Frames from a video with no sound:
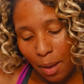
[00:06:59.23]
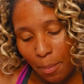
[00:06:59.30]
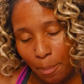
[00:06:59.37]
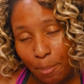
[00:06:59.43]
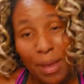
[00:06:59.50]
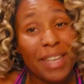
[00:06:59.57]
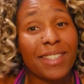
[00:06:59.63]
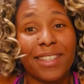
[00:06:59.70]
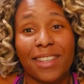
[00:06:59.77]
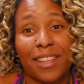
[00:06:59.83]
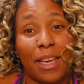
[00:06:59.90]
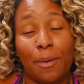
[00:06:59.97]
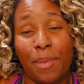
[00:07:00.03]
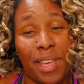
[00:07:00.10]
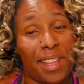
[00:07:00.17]
basically
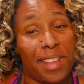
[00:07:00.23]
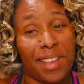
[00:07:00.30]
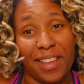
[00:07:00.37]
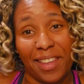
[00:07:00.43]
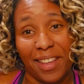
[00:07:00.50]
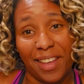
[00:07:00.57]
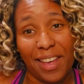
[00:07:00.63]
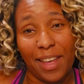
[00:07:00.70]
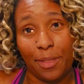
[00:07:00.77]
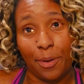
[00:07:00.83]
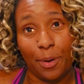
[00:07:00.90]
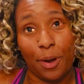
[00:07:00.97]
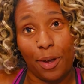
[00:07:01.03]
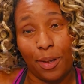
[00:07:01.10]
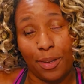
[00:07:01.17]
immediately Heather
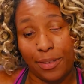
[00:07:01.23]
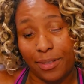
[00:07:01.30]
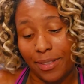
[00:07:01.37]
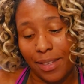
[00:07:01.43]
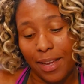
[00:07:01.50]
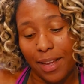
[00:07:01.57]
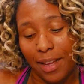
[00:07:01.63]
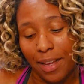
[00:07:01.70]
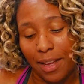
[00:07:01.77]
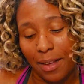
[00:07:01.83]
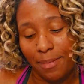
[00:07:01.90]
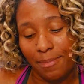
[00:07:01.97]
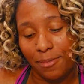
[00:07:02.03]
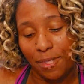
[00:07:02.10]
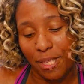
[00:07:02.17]
calls
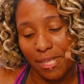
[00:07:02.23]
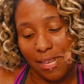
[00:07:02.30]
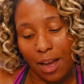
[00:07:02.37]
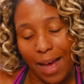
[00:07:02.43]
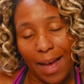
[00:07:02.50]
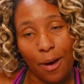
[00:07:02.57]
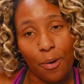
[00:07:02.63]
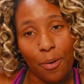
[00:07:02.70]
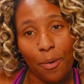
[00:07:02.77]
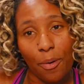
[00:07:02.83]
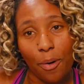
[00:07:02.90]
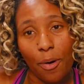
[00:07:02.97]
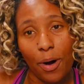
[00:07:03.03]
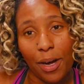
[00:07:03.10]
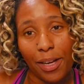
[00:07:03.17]
um, Gina out
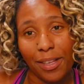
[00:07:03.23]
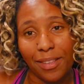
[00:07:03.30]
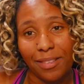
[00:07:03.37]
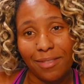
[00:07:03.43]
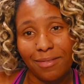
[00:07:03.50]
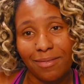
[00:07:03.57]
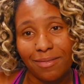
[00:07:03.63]
on